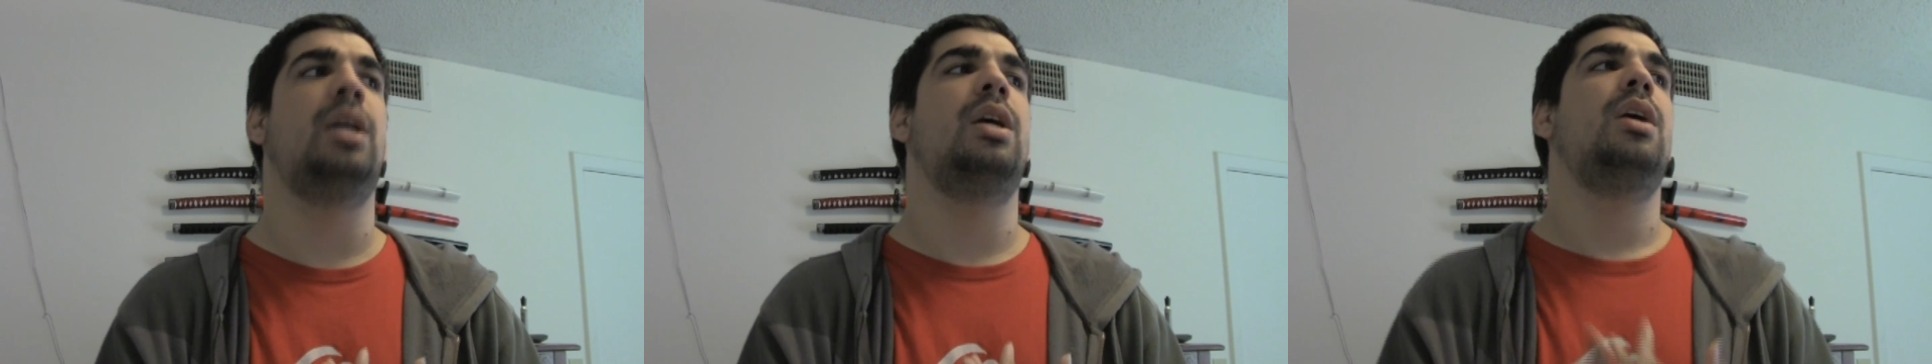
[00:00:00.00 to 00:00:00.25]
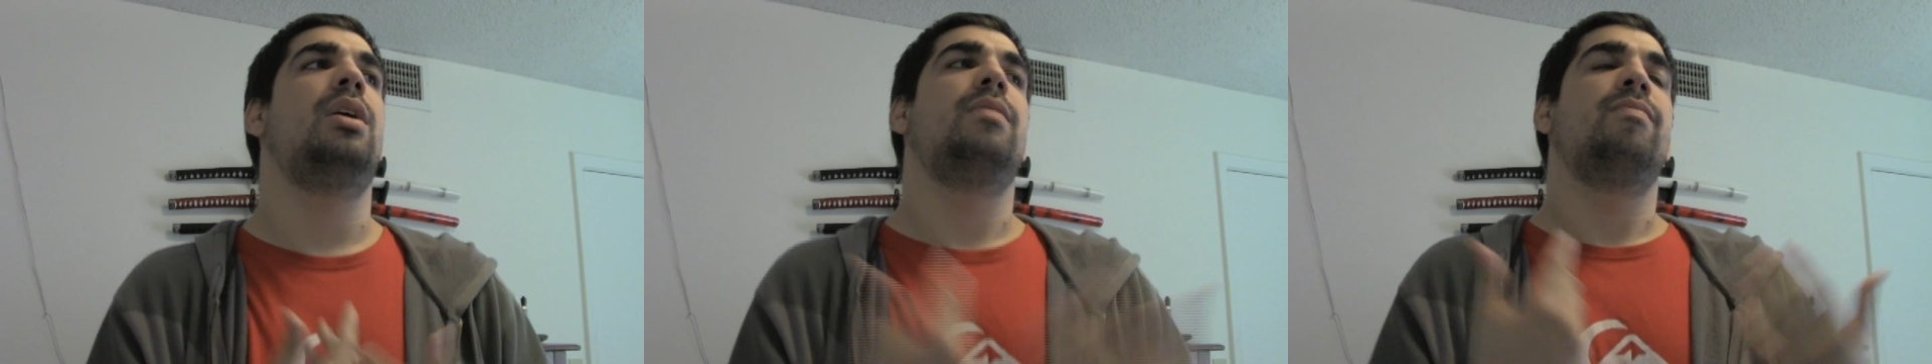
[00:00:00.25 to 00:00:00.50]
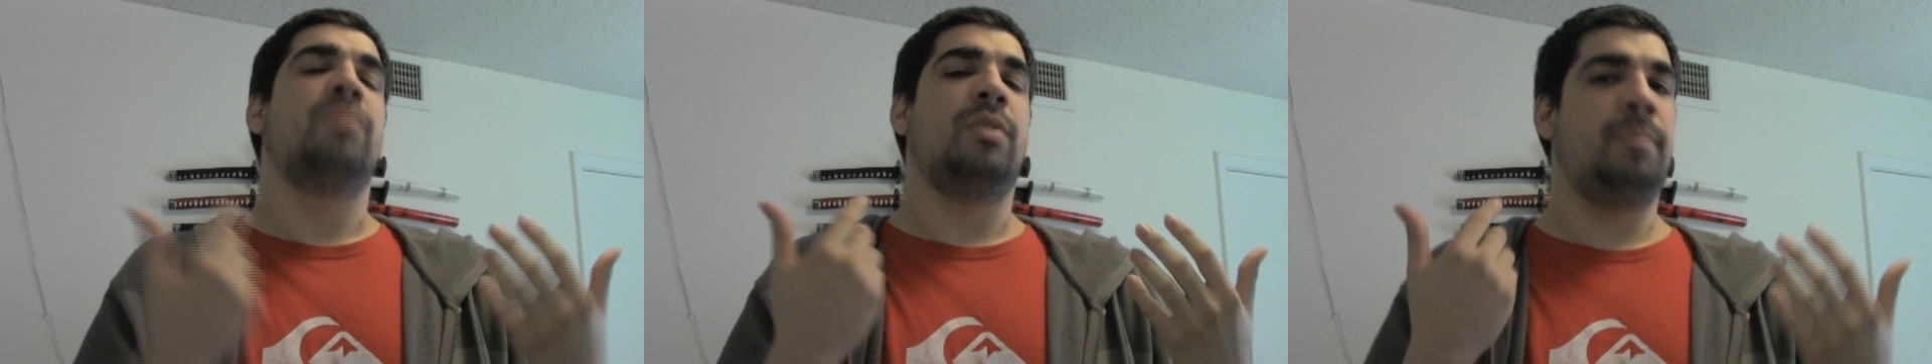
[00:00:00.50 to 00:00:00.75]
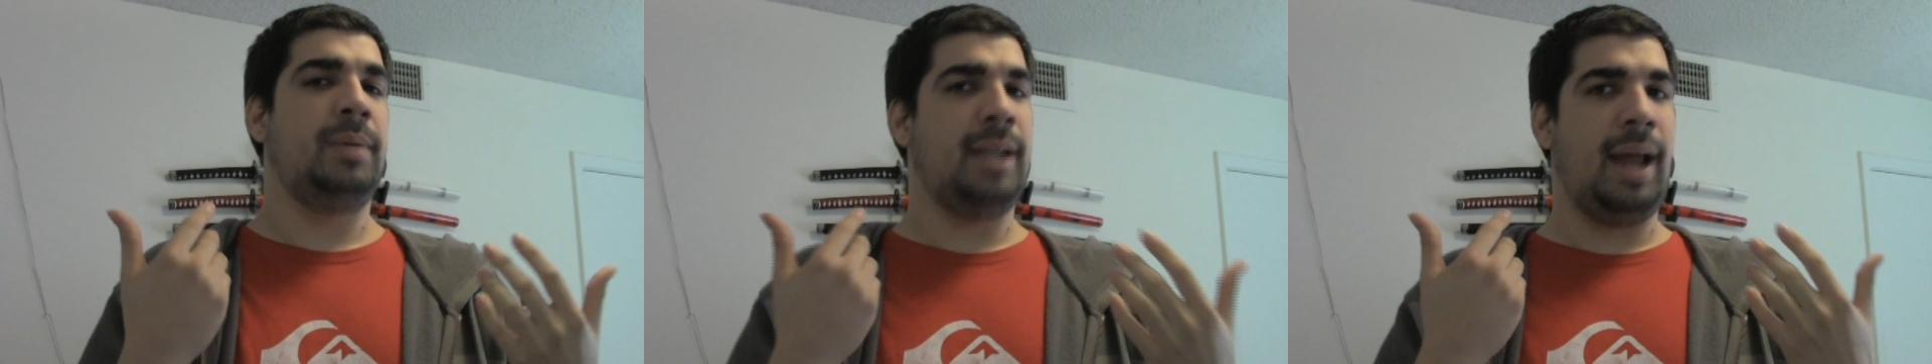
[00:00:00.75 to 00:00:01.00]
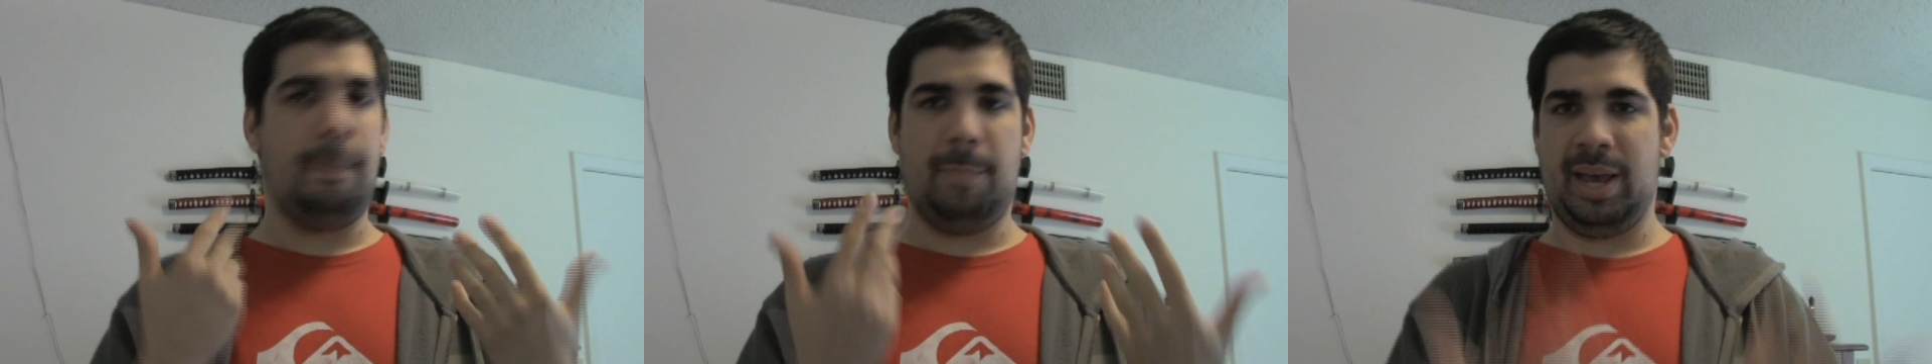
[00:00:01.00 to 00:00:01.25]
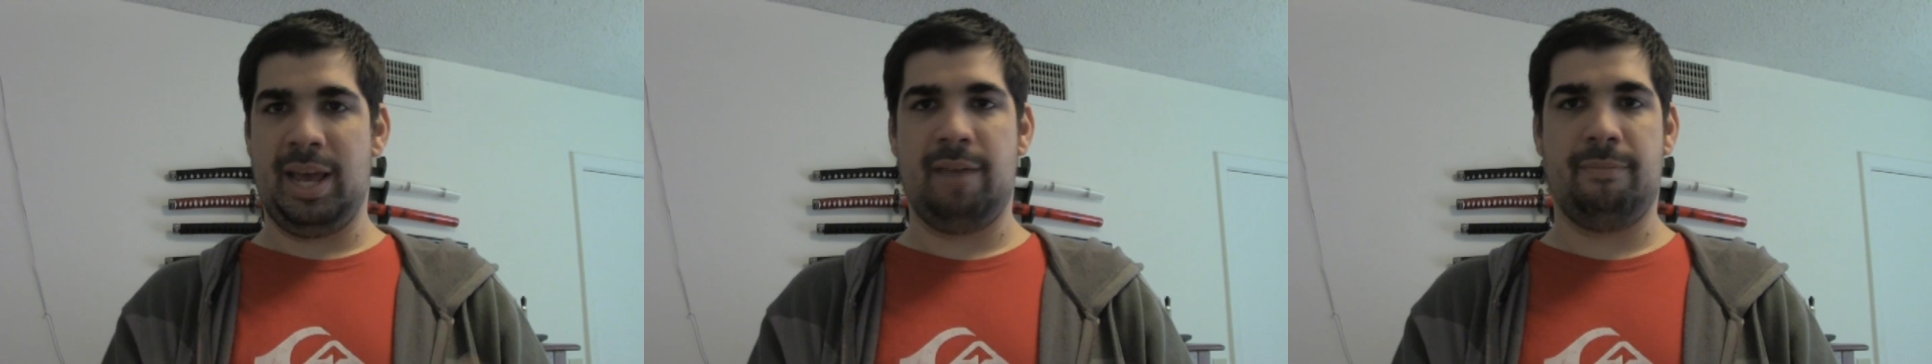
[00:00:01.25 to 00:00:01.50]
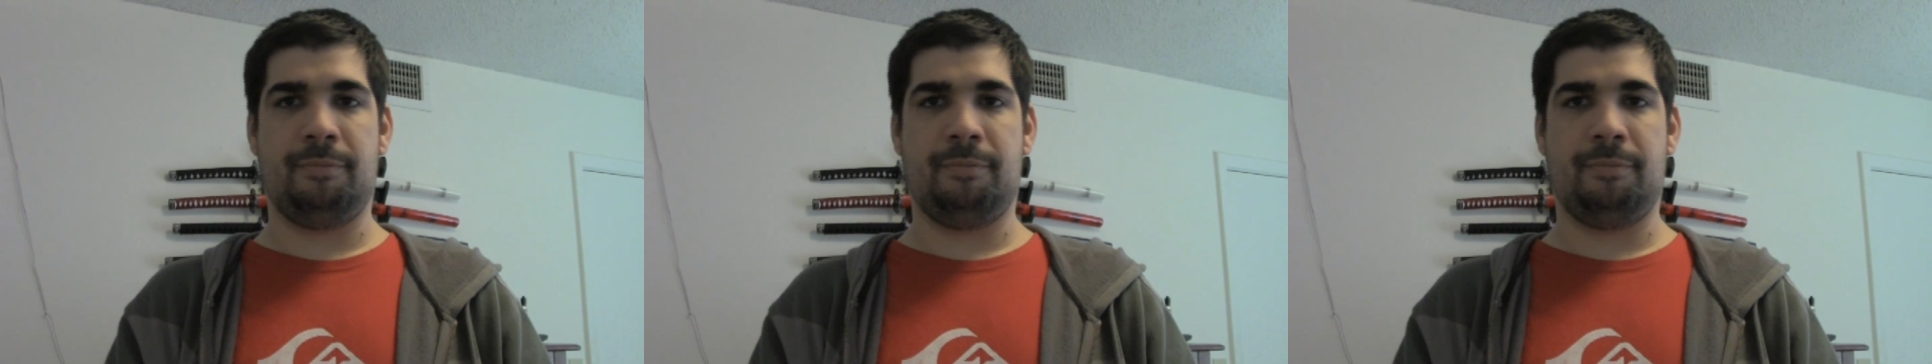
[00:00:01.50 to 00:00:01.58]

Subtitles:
I mean, I pay